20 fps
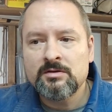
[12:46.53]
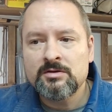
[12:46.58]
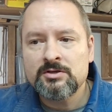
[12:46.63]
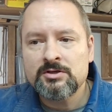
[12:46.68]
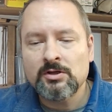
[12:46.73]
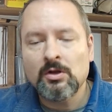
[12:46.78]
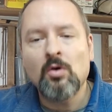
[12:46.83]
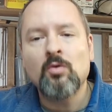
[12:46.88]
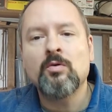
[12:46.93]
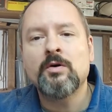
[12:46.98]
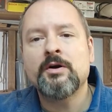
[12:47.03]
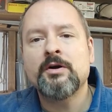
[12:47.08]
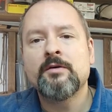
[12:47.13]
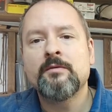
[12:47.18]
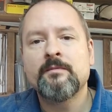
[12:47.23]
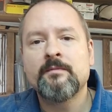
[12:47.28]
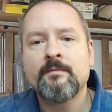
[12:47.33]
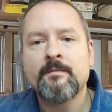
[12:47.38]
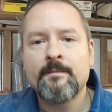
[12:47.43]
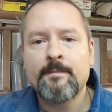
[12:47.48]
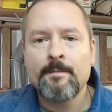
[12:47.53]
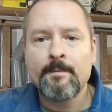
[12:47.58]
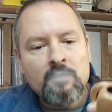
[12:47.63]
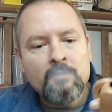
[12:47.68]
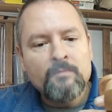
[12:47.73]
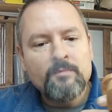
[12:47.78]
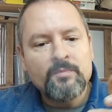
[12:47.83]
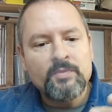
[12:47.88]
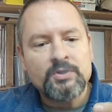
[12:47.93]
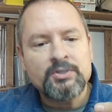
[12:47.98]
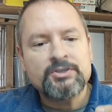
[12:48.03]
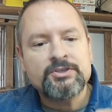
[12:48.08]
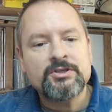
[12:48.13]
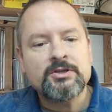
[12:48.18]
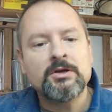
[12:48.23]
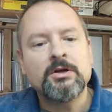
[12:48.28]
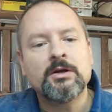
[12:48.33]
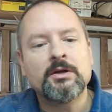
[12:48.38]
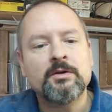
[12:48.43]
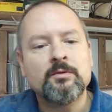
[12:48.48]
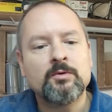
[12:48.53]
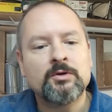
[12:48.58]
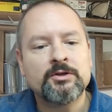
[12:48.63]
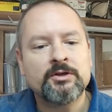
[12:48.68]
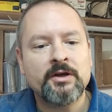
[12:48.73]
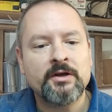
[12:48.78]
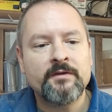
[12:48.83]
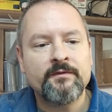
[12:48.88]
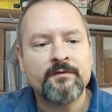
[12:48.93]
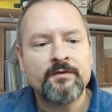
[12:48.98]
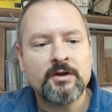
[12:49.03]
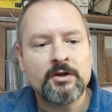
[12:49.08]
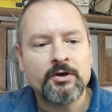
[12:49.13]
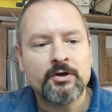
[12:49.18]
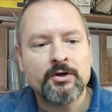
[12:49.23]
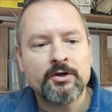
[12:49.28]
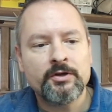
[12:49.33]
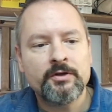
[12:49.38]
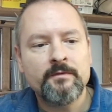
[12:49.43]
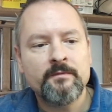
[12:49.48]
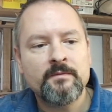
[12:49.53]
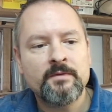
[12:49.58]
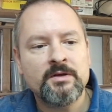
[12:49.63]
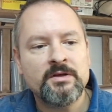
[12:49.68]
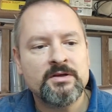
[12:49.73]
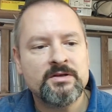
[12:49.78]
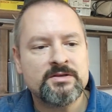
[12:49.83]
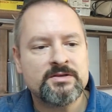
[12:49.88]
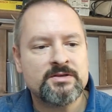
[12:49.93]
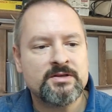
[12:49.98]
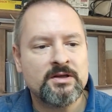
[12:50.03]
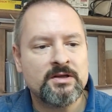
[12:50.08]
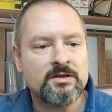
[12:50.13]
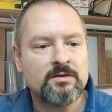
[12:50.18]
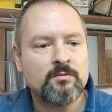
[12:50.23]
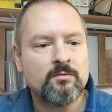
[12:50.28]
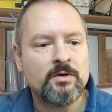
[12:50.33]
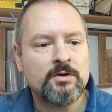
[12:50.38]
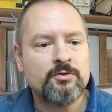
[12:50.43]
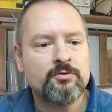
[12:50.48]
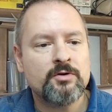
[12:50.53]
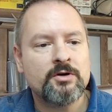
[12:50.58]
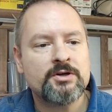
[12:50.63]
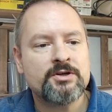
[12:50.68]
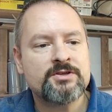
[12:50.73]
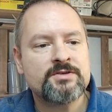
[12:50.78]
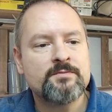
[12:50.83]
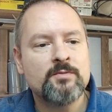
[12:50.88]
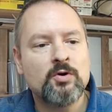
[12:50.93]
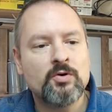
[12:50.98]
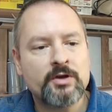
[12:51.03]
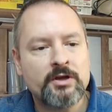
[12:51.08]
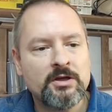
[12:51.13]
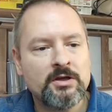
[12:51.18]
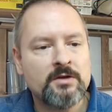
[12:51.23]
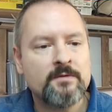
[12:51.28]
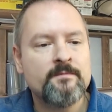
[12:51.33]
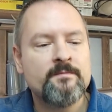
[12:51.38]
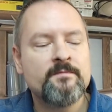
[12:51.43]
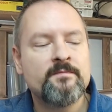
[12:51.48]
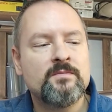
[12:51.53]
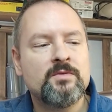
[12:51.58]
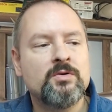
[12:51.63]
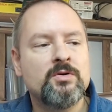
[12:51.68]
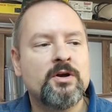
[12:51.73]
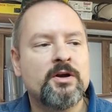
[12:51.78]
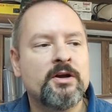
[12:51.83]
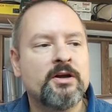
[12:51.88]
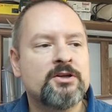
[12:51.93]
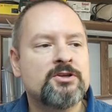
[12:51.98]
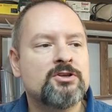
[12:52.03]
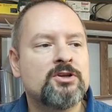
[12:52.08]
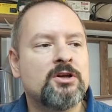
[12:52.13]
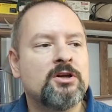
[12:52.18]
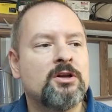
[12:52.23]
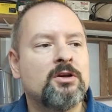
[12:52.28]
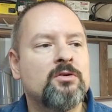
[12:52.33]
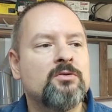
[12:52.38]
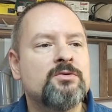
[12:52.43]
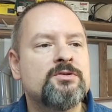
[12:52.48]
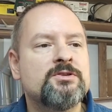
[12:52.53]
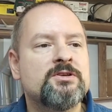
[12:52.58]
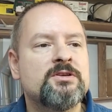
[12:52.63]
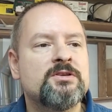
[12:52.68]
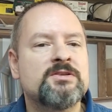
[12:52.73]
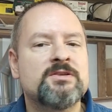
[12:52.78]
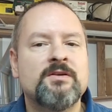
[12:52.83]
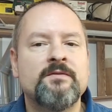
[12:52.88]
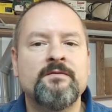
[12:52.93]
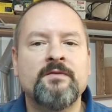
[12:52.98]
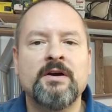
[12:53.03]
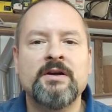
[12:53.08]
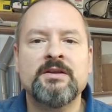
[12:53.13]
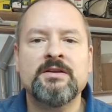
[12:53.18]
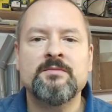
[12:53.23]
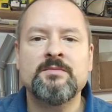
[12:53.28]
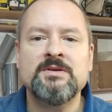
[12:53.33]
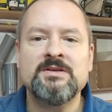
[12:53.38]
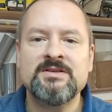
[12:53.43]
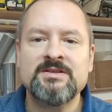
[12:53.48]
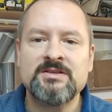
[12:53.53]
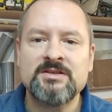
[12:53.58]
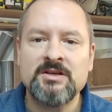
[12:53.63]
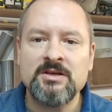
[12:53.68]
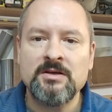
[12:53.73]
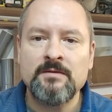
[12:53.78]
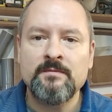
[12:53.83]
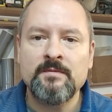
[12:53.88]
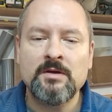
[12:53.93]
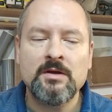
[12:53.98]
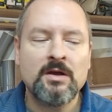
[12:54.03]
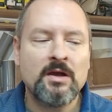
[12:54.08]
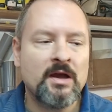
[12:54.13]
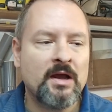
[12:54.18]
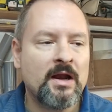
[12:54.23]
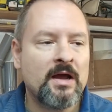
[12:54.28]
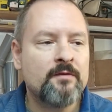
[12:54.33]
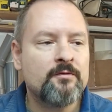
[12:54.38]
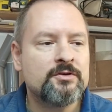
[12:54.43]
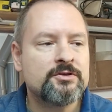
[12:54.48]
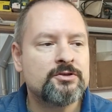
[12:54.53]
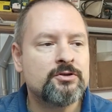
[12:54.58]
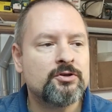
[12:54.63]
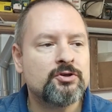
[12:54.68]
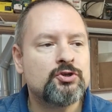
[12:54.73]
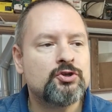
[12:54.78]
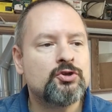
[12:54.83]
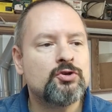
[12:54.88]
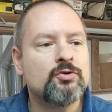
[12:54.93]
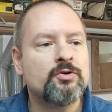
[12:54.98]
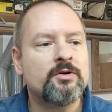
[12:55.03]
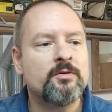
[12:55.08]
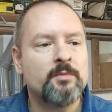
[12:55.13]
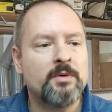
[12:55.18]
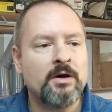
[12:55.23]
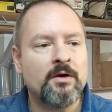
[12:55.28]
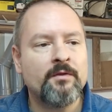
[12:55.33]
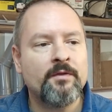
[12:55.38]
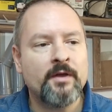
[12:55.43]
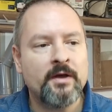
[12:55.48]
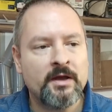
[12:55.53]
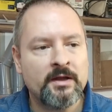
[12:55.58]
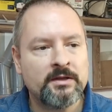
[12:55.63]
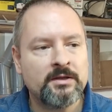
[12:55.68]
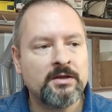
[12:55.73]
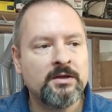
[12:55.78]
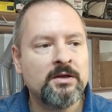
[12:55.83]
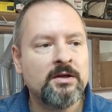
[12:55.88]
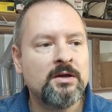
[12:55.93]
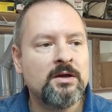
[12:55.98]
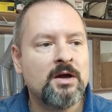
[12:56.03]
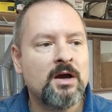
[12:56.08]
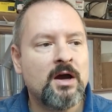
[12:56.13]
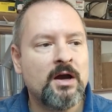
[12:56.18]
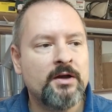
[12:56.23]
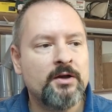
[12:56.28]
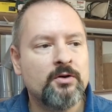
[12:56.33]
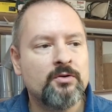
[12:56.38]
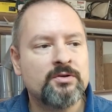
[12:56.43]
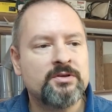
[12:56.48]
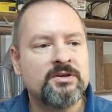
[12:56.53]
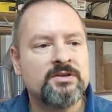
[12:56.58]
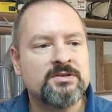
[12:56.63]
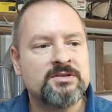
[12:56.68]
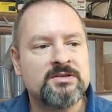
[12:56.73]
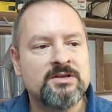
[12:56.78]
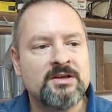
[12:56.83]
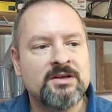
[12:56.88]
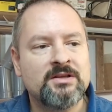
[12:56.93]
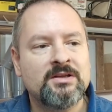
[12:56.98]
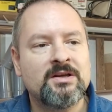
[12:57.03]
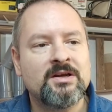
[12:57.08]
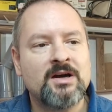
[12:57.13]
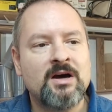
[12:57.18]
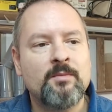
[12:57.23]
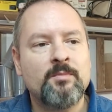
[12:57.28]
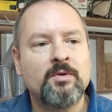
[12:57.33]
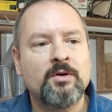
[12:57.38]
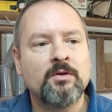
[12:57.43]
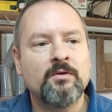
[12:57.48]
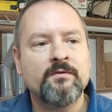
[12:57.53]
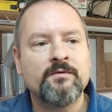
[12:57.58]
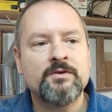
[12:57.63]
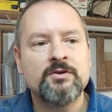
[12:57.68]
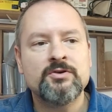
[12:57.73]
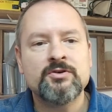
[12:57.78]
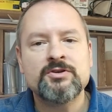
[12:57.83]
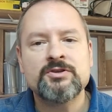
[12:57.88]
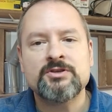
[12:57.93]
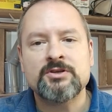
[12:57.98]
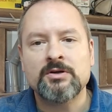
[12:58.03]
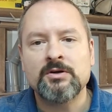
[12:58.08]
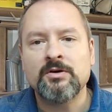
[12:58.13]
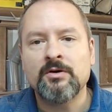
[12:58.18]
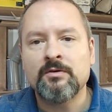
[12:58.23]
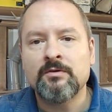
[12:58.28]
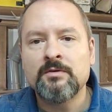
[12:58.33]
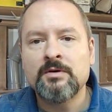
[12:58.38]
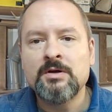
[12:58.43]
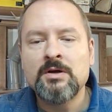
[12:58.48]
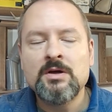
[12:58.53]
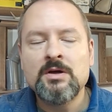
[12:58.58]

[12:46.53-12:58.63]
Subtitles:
slower. Personally, what I figured is that when you are smoking, you are actually losing some vitamin C, and I was not sure about that. I noticed that a couple of years ago,